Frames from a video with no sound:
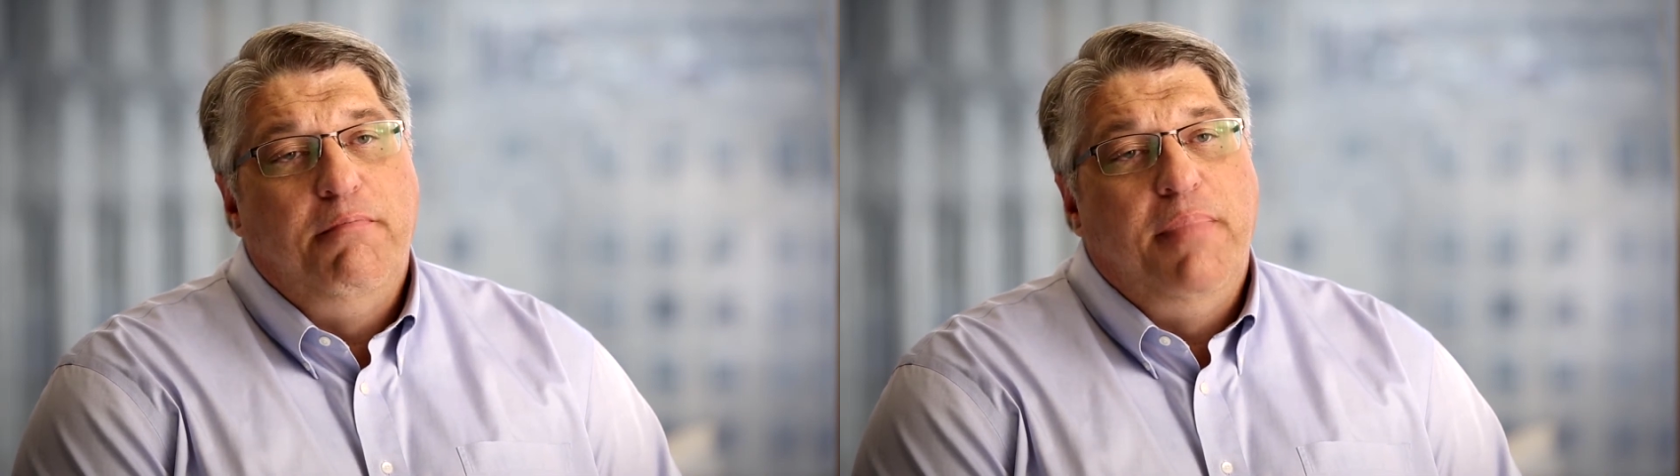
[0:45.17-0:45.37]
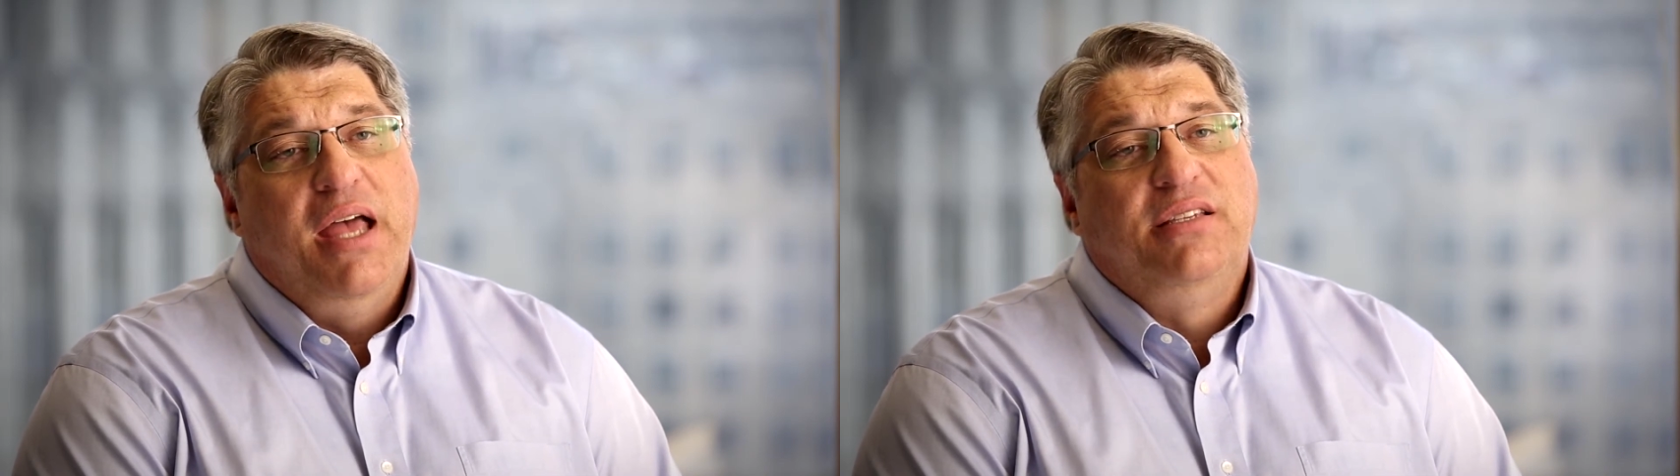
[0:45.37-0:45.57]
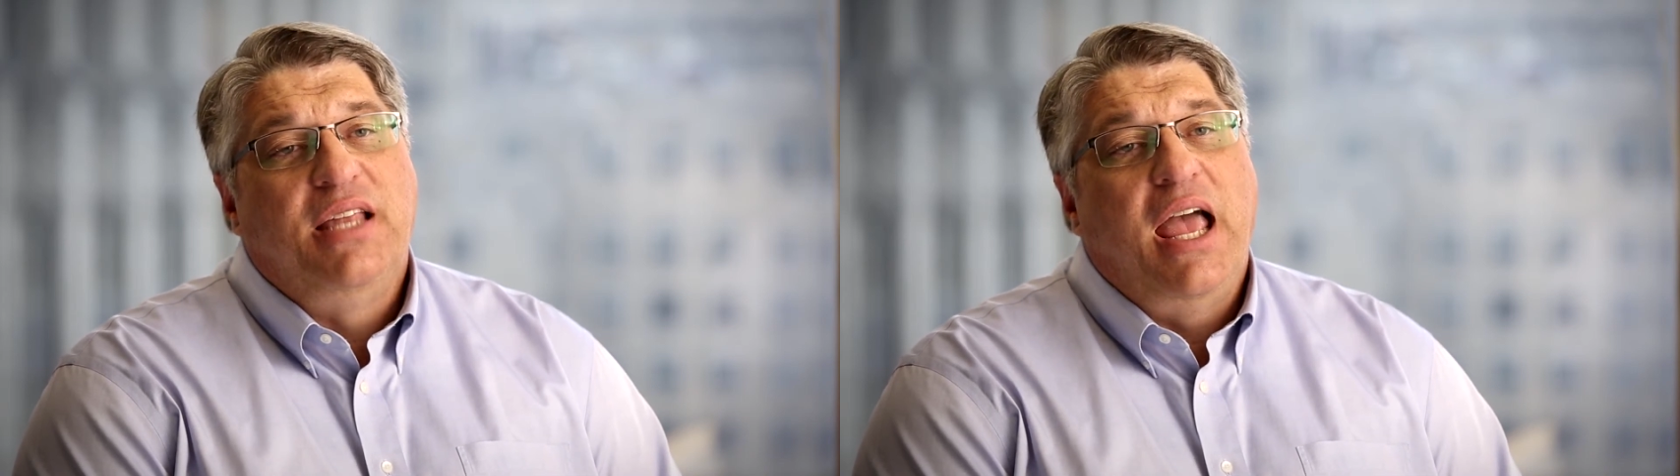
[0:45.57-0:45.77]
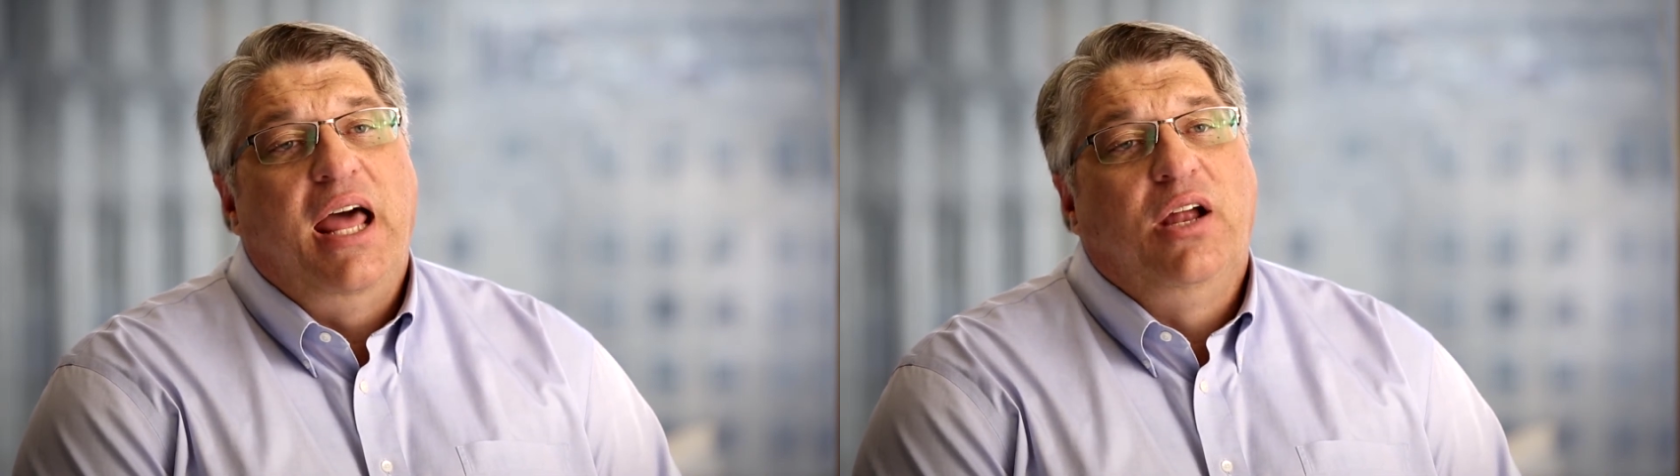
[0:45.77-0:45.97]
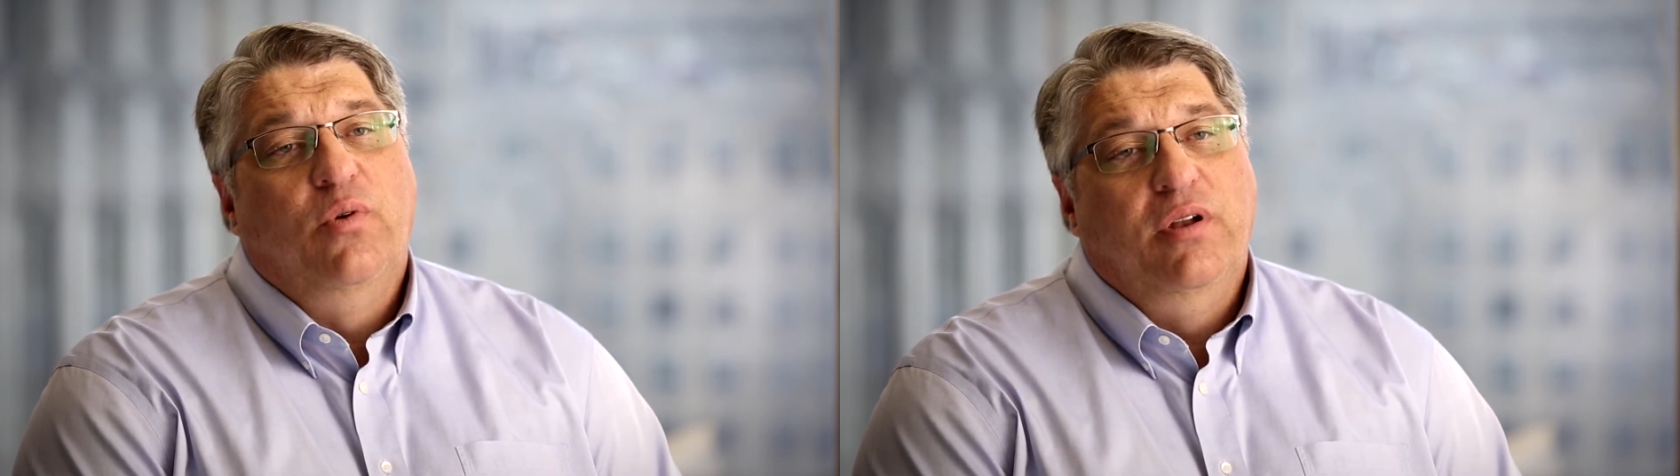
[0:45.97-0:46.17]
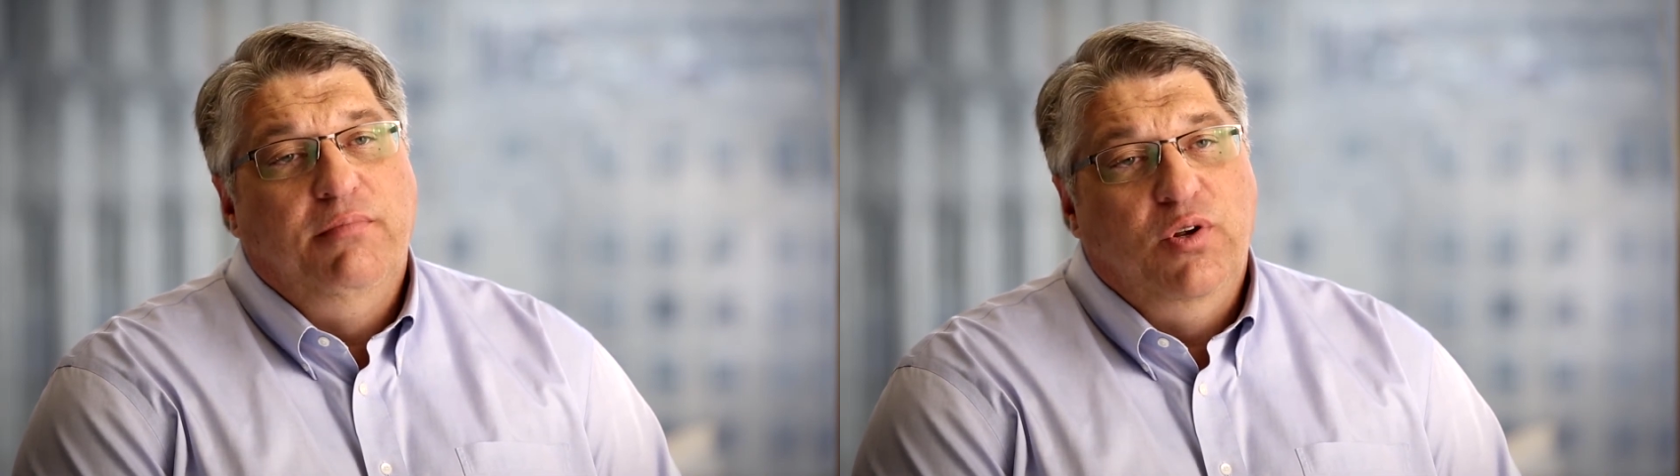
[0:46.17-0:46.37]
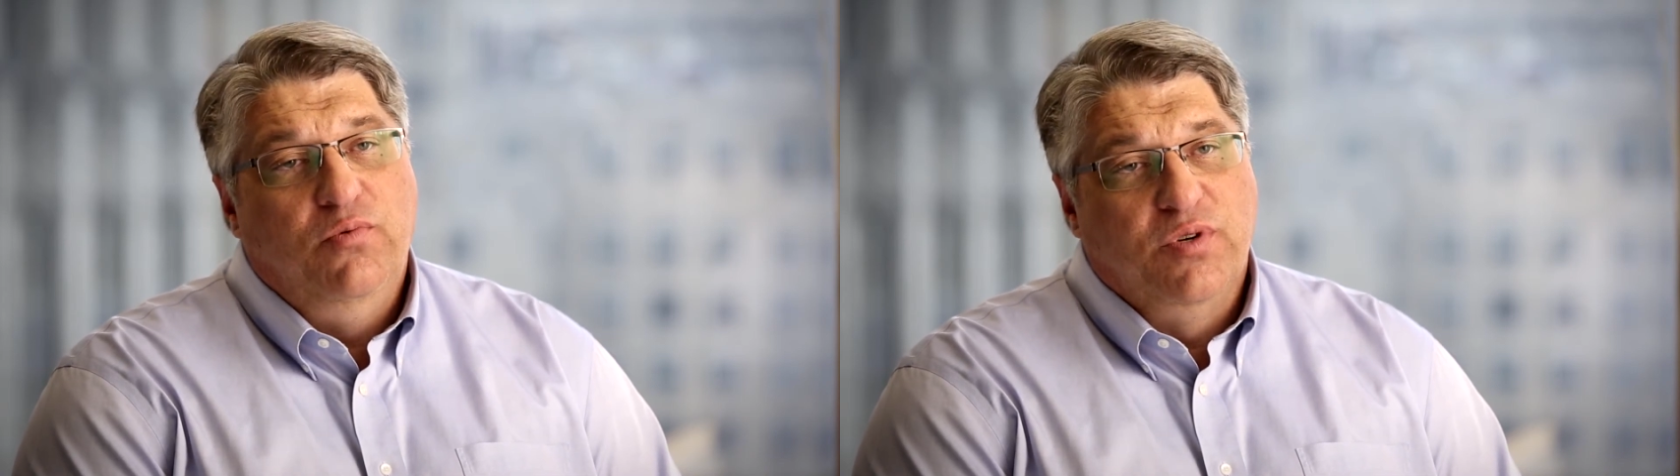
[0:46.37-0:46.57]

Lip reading: best adequate immune